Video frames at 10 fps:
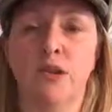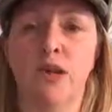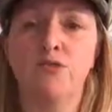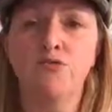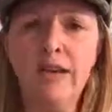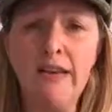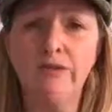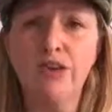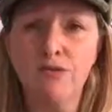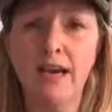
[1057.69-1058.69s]
And I was really
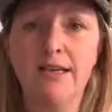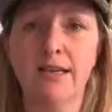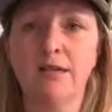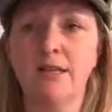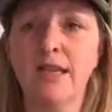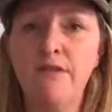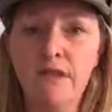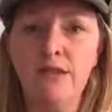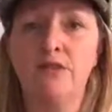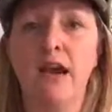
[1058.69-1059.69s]
frustrated because I was giving
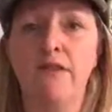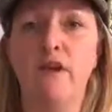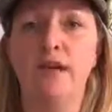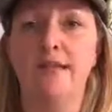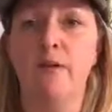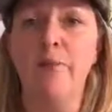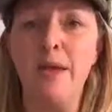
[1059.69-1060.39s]
this great advice out.